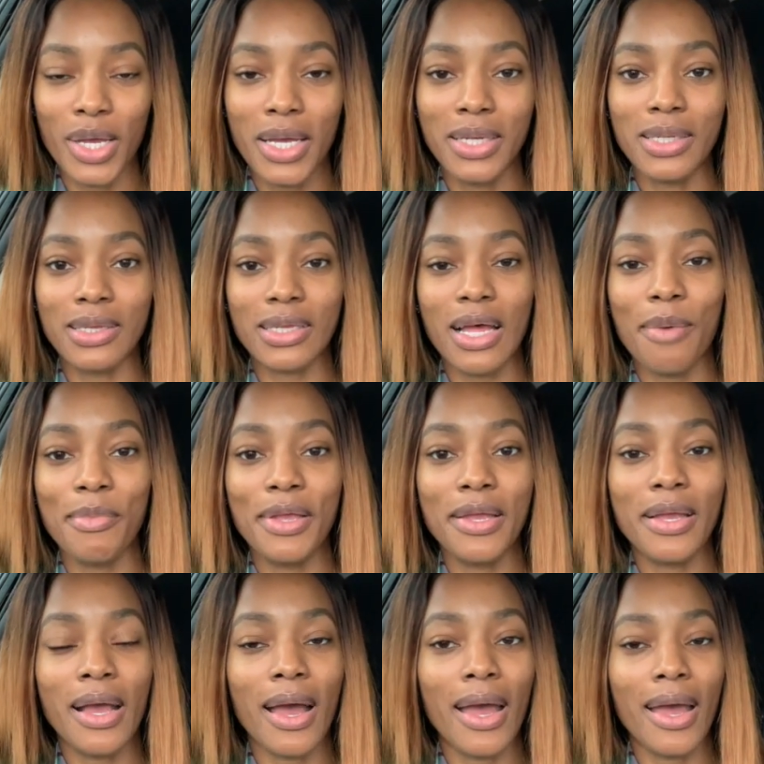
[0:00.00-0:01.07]
And it's
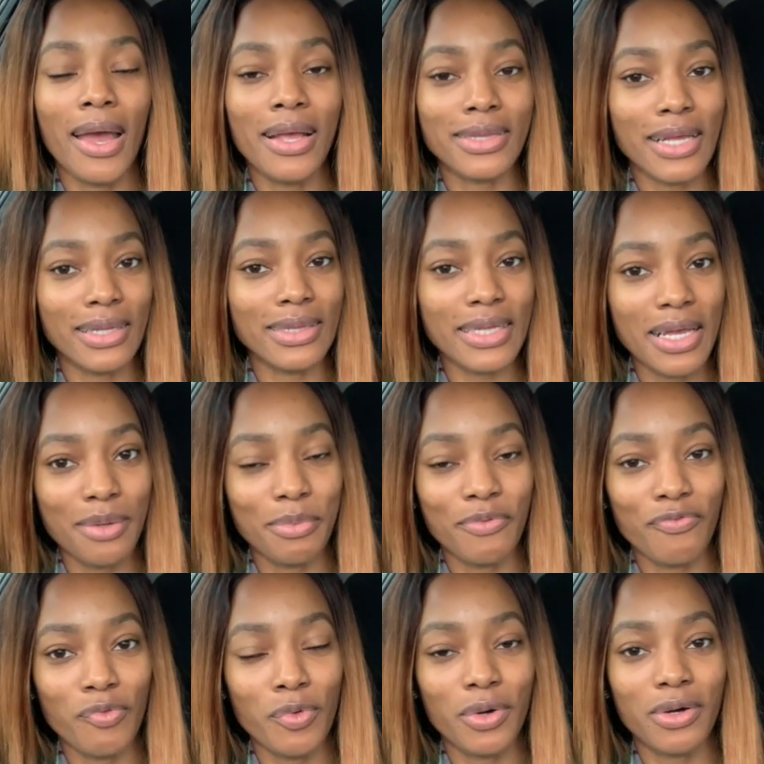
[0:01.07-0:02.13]
coming as I stated
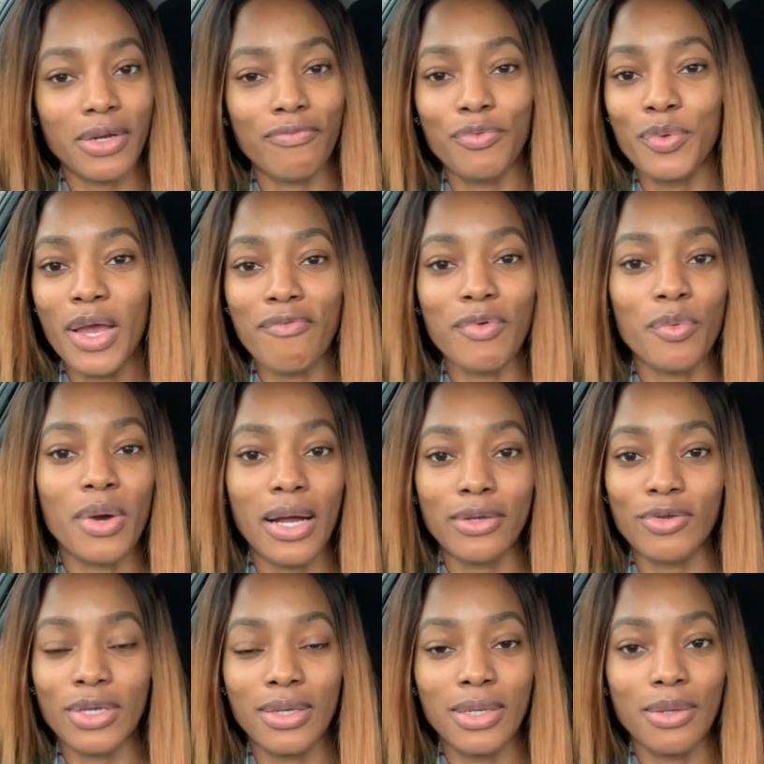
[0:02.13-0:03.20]
before, if you haven't
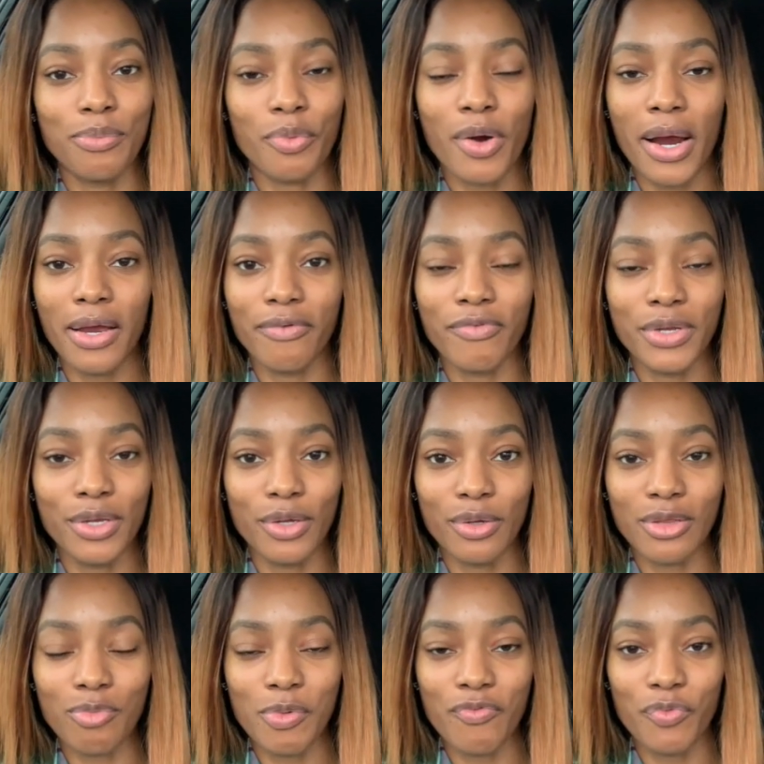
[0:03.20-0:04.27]
watched any prior
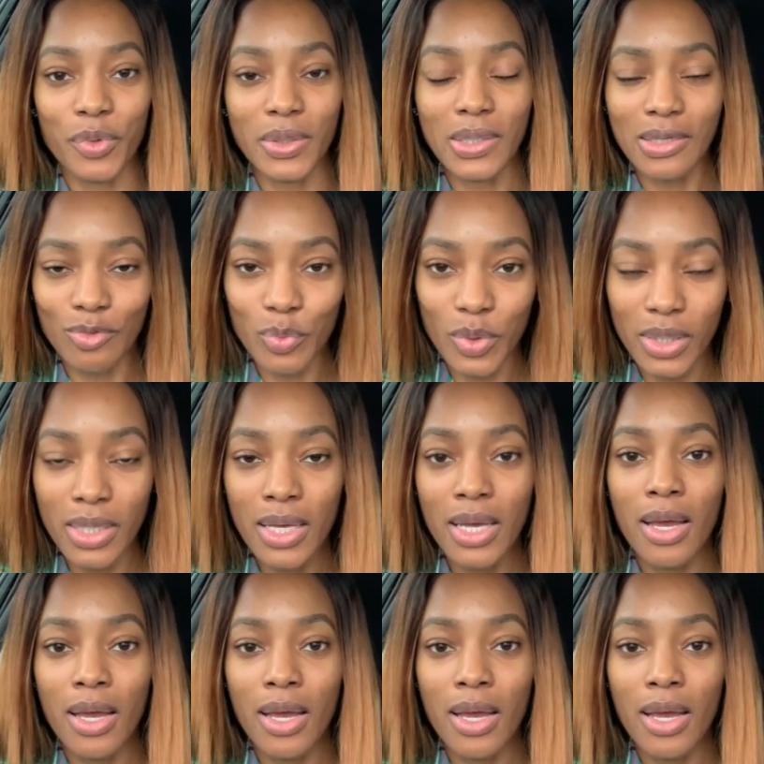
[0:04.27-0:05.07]
videos before this one,